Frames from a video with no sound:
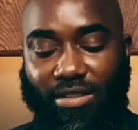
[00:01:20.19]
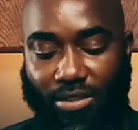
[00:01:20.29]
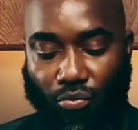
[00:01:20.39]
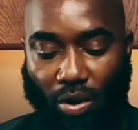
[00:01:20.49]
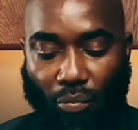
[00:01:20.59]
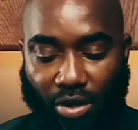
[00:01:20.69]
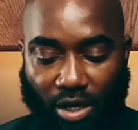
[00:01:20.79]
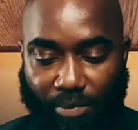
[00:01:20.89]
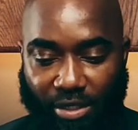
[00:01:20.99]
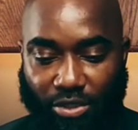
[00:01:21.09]
So what we're
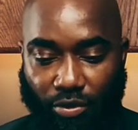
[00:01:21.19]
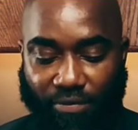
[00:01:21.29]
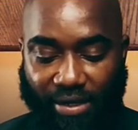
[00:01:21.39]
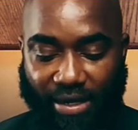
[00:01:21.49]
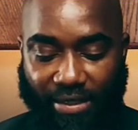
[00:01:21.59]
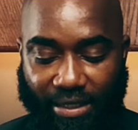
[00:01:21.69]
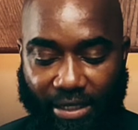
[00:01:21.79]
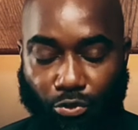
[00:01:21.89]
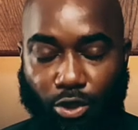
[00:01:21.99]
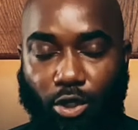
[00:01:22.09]
going to be doing for that
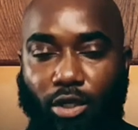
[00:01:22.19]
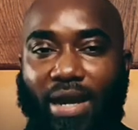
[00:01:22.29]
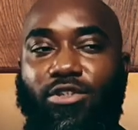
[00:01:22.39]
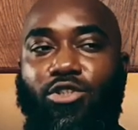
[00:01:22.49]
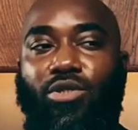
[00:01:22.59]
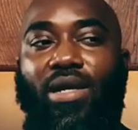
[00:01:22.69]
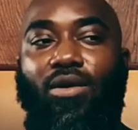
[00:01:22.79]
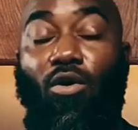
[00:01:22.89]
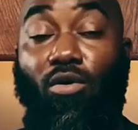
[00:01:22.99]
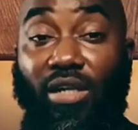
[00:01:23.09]
day, we're going to have to track
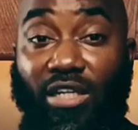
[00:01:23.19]
all the